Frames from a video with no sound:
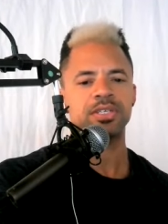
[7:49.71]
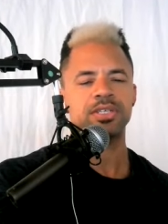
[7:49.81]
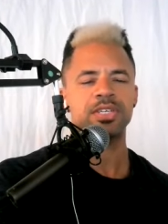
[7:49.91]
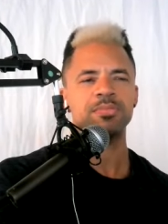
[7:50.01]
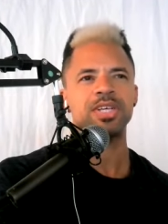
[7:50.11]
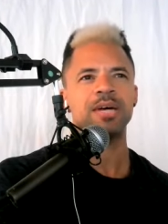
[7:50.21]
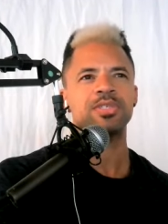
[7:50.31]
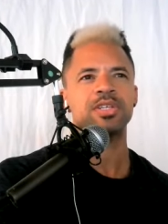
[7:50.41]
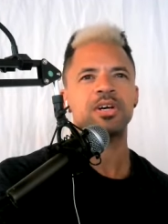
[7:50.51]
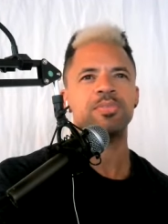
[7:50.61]
Because
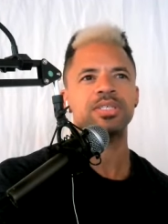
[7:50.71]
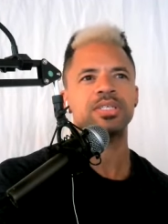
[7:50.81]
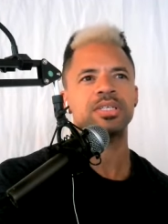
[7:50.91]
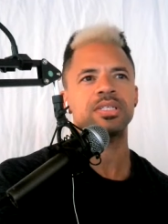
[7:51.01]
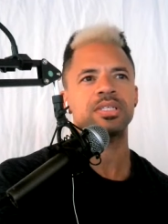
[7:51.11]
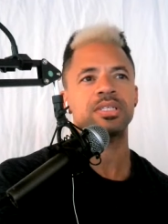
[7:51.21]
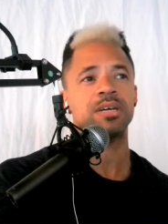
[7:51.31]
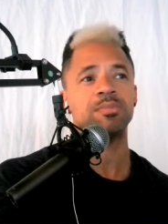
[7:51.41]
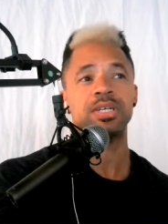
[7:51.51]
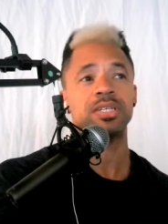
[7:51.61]
sometimes in our business,
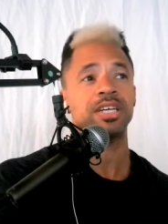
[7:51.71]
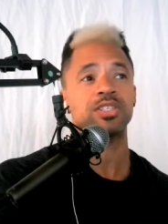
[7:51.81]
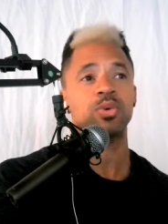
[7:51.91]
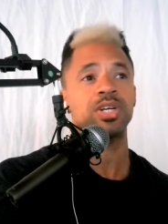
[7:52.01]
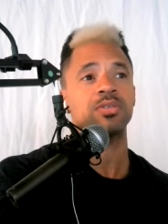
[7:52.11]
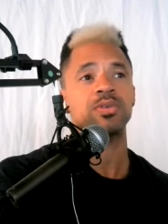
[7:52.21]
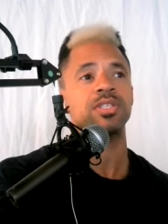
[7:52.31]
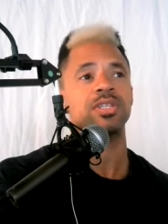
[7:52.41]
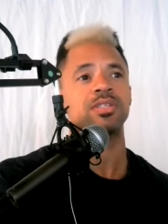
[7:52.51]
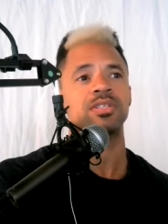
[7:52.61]
I've been in like 23
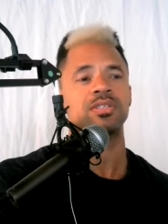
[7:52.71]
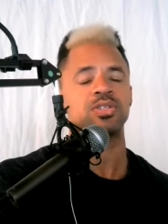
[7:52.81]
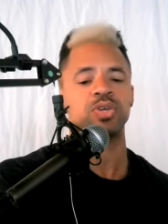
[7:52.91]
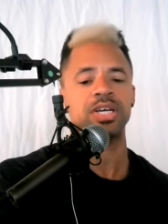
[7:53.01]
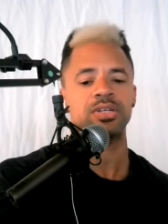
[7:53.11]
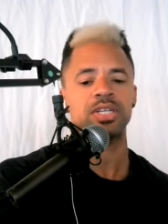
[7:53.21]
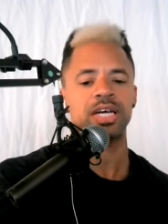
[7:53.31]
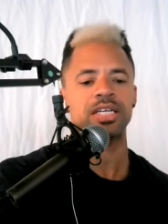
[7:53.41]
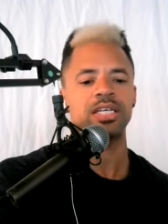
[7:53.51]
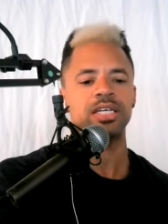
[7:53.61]
years as a trainer,
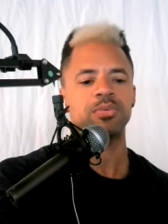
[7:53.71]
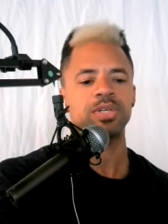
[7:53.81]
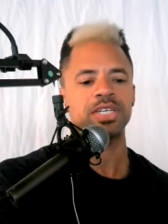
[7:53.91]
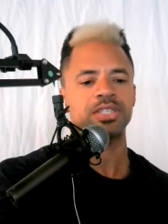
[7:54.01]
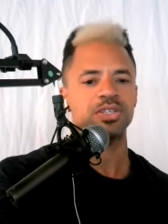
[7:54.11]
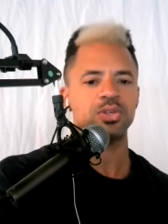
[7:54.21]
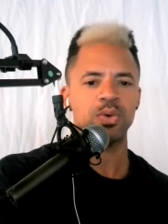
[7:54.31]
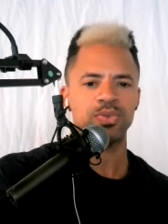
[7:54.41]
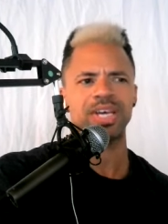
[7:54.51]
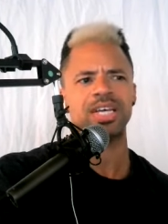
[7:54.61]
like we get this
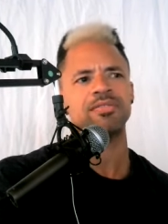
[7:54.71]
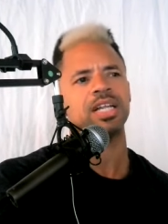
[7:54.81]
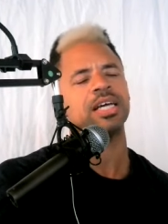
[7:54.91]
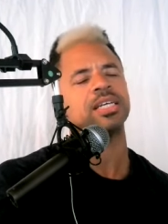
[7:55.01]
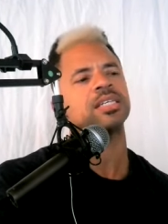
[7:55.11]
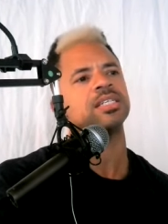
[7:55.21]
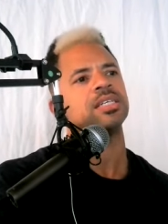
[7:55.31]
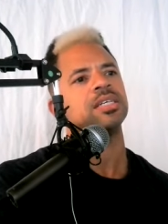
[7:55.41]
whole thing of like,